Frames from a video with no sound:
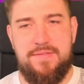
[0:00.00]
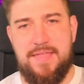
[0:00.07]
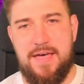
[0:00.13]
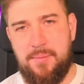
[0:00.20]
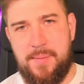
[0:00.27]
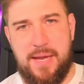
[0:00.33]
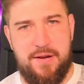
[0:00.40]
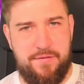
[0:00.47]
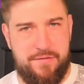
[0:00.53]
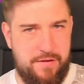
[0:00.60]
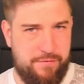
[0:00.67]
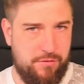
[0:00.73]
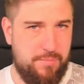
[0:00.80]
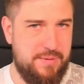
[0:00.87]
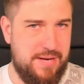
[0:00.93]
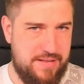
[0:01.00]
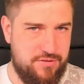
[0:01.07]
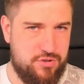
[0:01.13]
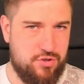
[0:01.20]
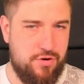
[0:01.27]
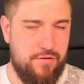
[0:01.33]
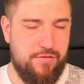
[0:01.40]
They'll benefit from
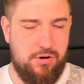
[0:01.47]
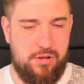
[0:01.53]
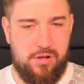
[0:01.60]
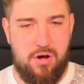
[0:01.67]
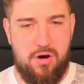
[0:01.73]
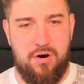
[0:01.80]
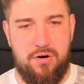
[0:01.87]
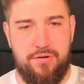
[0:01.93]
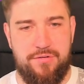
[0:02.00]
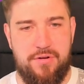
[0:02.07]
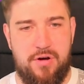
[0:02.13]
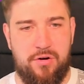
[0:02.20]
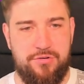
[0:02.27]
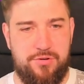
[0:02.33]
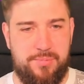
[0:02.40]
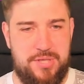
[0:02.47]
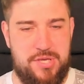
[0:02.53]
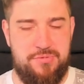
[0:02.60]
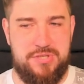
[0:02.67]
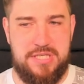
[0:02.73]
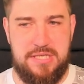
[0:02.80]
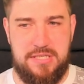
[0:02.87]
dense cover a lot on
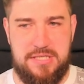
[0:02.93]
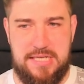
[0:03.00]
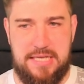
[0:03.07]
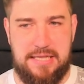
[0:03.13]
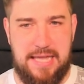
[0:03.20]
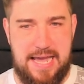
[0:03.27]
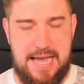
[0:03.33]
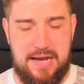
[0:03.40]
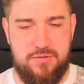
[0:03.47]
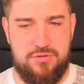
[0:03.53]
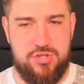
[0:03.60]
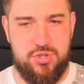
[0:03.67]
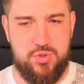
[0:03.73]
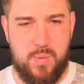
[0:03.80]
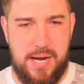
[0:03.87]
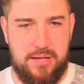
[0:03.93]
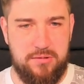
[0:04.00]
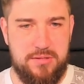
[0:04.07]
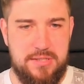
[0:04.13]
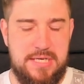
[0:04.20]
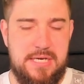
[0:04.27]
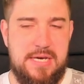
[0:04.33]
WTC layouts as
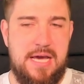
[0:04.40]
well.